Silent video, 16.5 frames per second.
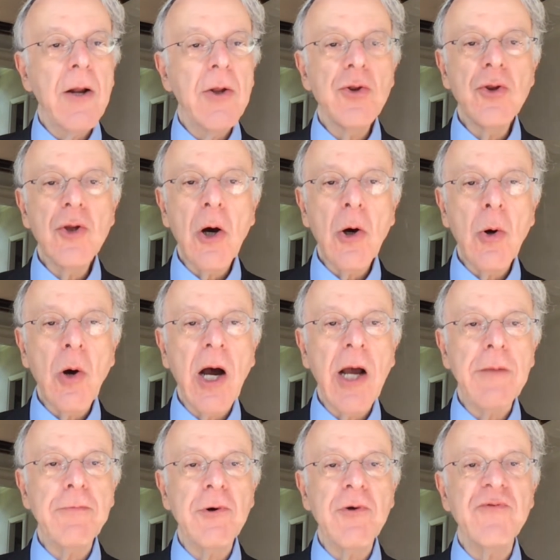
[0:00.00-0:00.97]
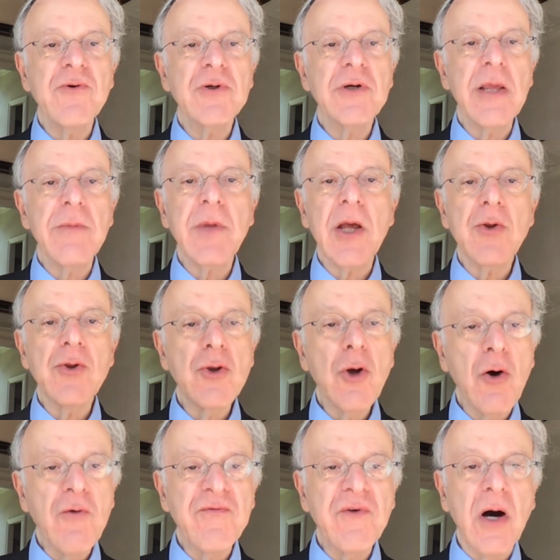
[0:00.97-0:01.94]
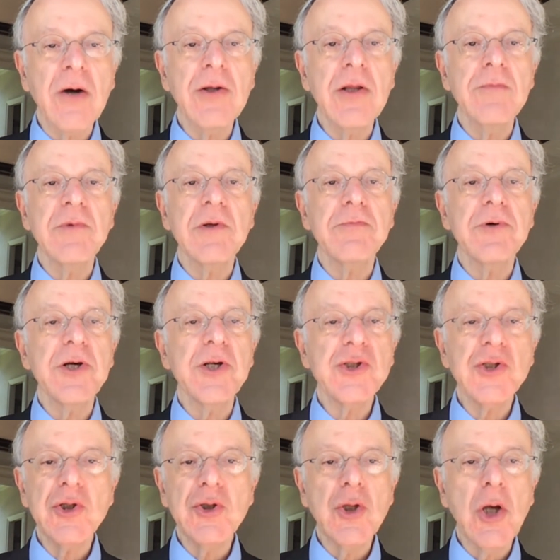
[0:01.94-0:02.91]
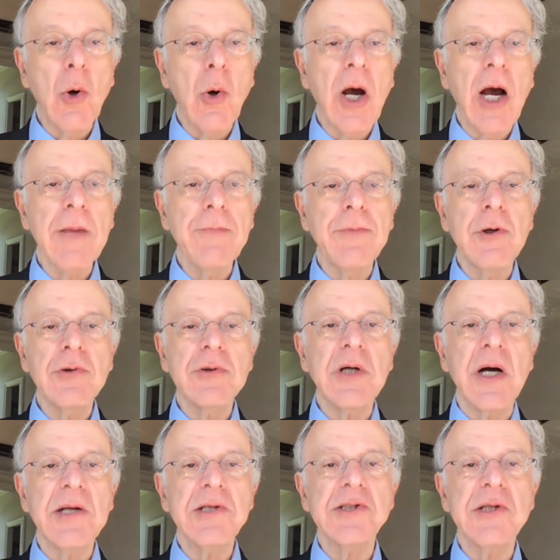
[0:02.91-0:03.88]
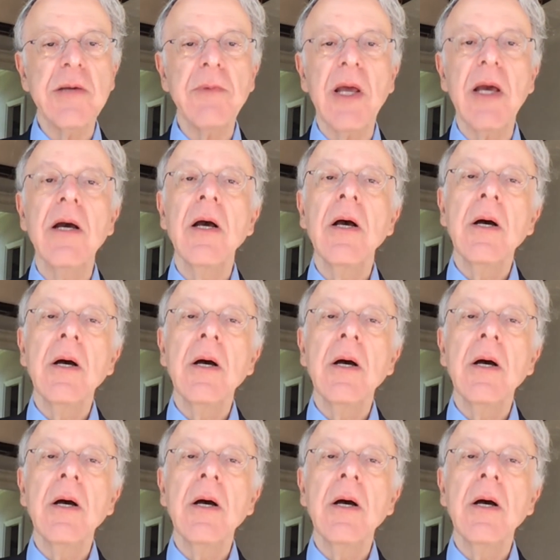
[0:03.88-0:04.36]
no hypovolemia, no volume depletion, no hypoglycemia,